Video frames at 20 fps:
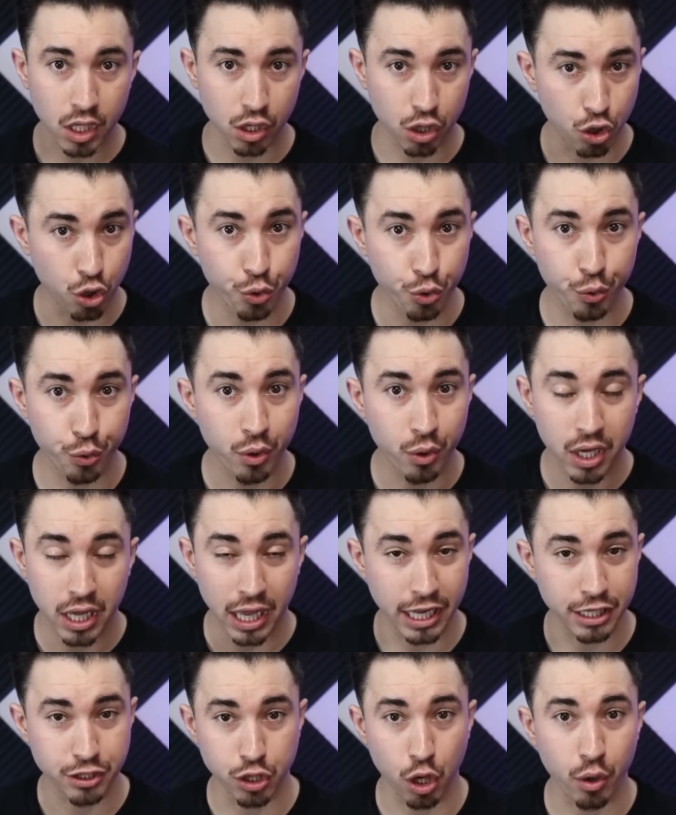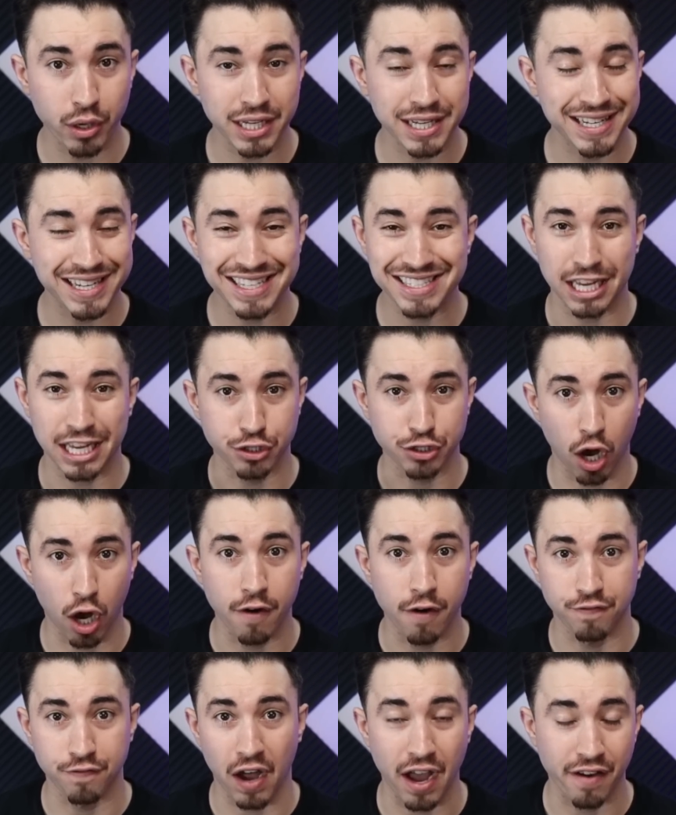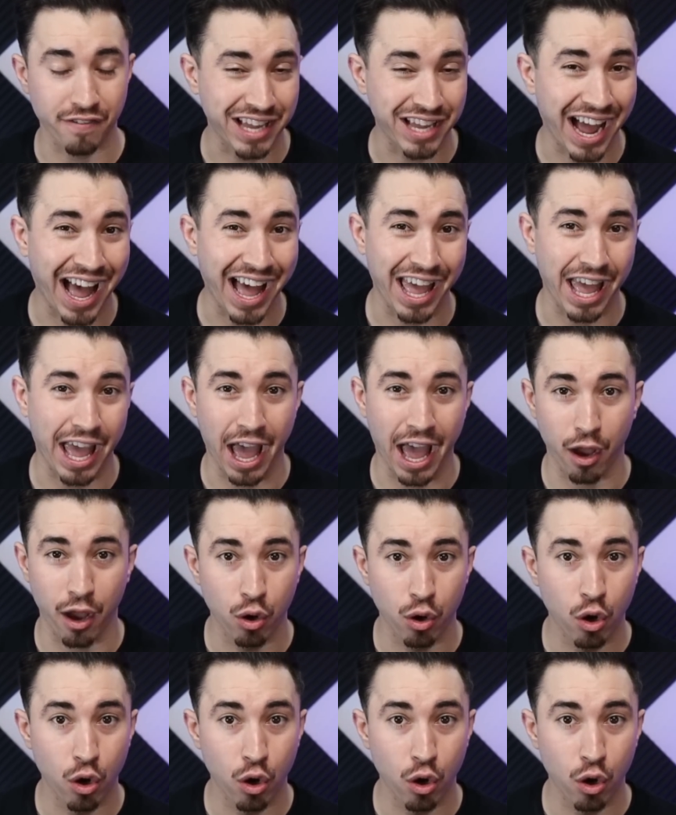who Andonian is a top five guy at